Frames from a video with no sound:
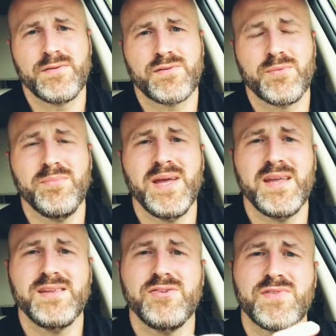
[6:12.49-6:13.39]
So
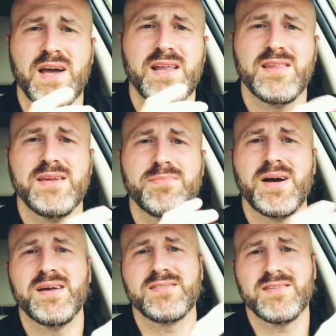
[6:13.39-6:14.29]
men, you've got to lead
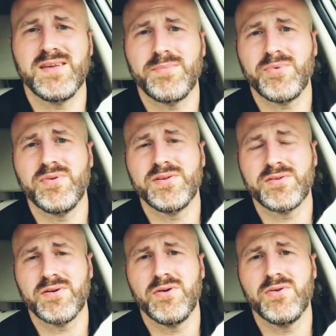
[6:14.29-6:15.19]
by example in
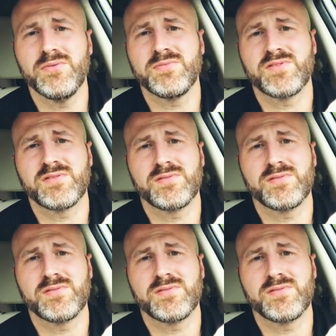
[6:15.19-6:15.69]
your homes.